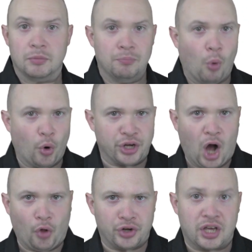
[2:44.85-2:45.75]
Boar
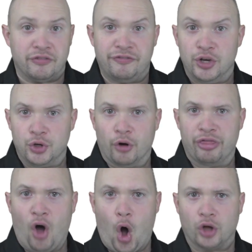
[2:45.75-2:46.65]
Gullet can feel your
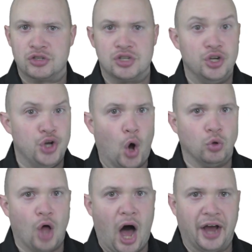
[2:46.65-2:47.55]
thoughts. No
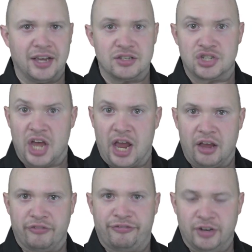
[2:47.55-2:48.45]
lie is
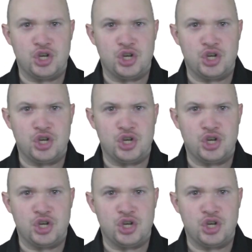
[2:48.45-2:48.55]
safe.